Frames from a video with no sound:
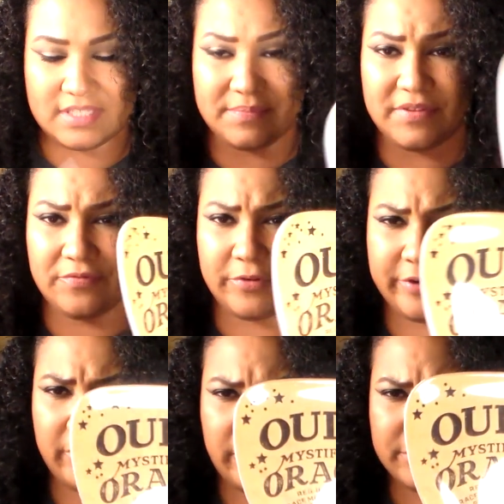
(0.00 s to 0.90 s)
something for
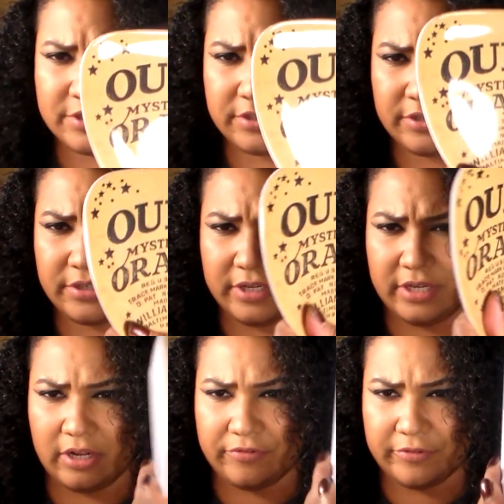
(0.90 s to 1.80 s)
your altar,
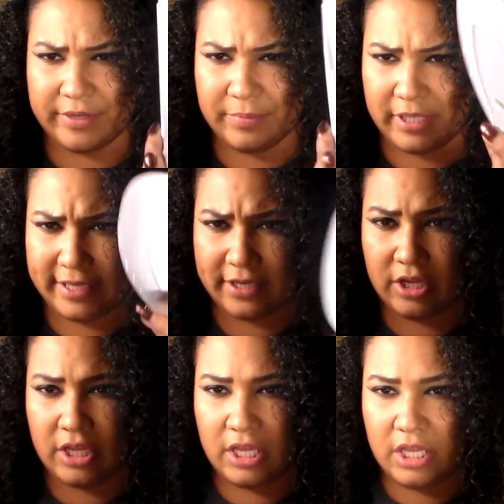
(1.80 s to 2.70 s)
an offering plate.
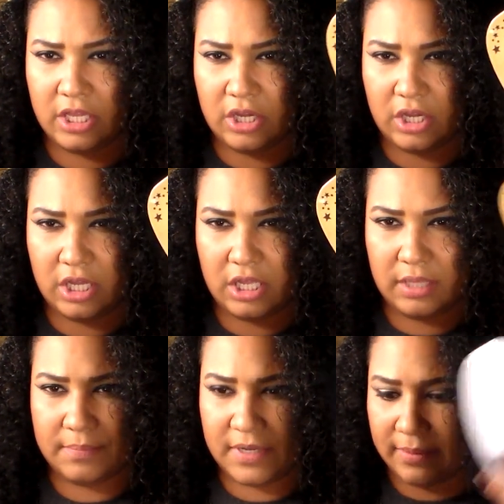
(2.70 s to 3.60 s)

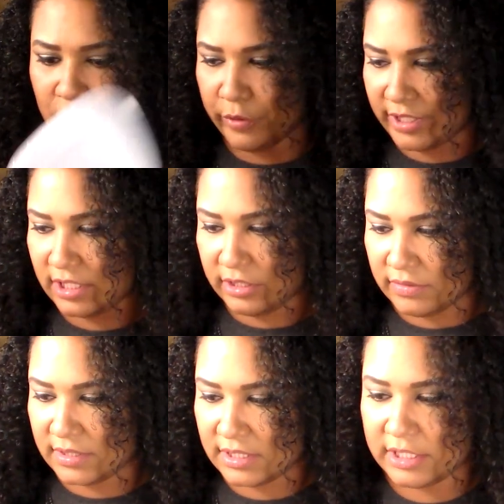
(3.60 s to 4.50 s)
But I'm going to
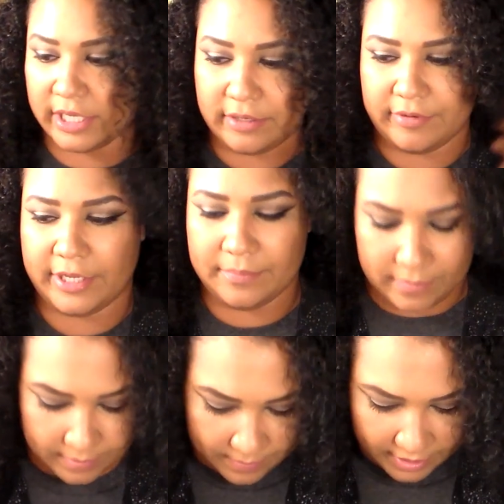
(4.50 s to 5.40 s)
use it to decorate
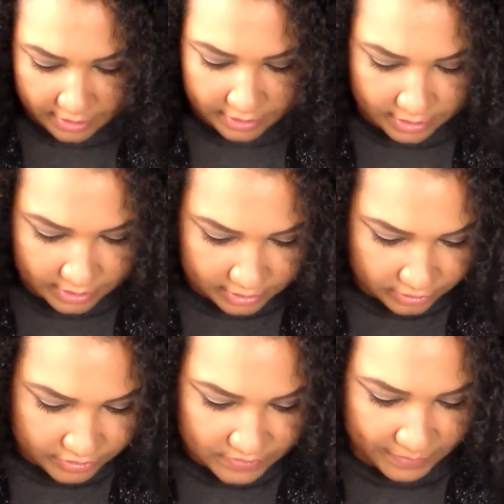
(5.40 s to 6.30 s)
my
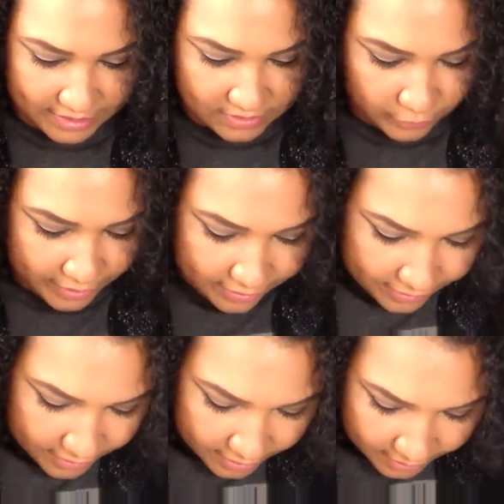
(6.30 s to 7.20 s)
little space with.